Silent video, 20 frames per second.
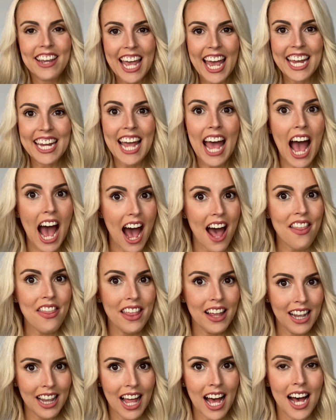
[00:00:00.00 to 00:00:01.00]
Okay,
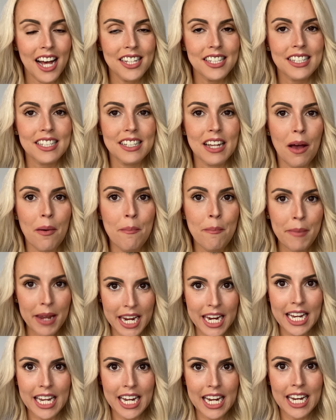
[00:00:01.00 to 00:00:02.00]
and the last
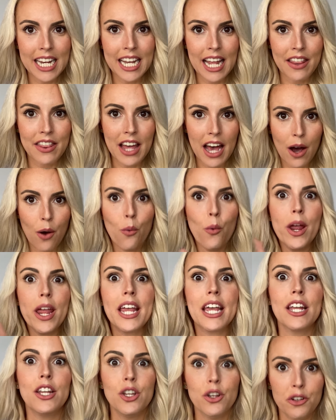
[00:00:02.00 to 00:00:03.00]
meaning that
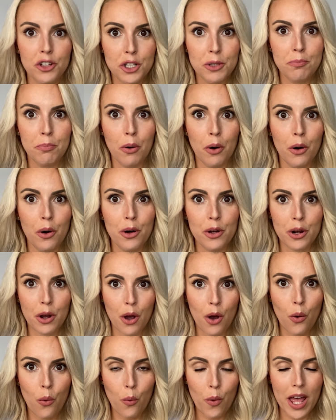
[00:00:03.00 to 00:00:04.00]
we can use por
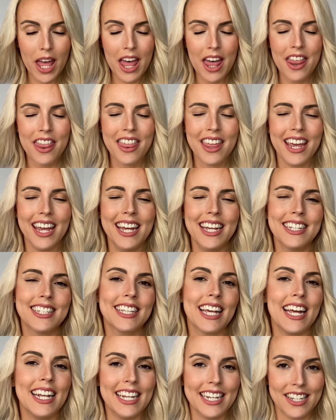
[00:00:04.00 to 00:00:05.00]
with
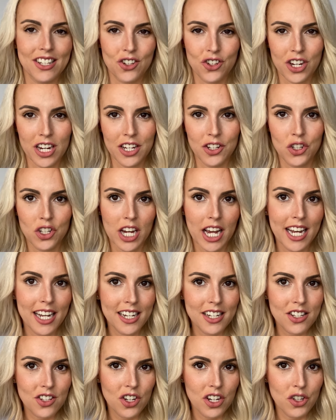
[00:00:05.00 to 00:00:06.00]
is an
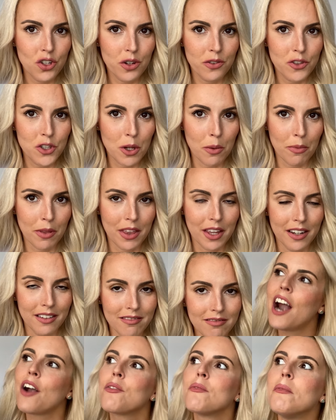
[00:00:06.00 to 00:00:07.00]
exchange of something.
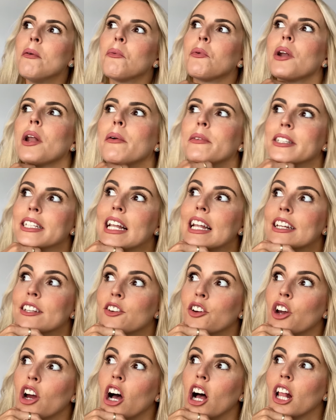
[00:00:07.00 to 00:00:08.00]
I remember when I was a
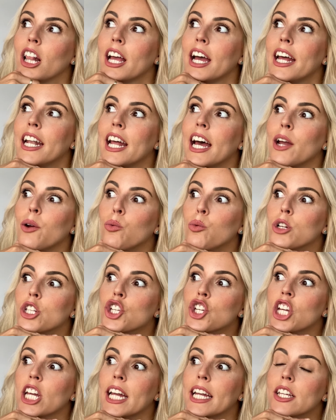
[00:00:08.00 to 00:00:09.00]
little girl and I
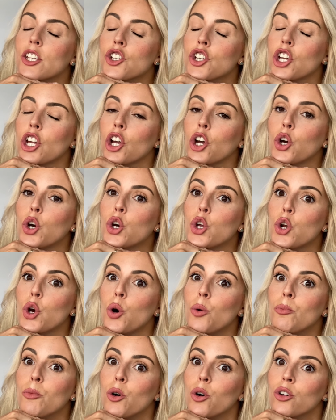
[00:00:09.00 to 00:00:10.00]
would change
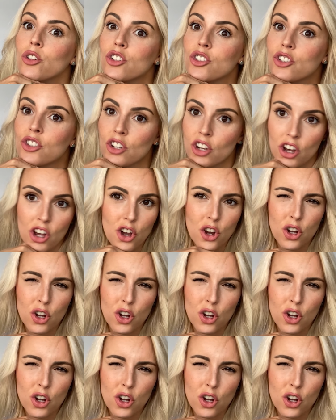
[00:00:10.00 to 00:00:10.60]
cromos.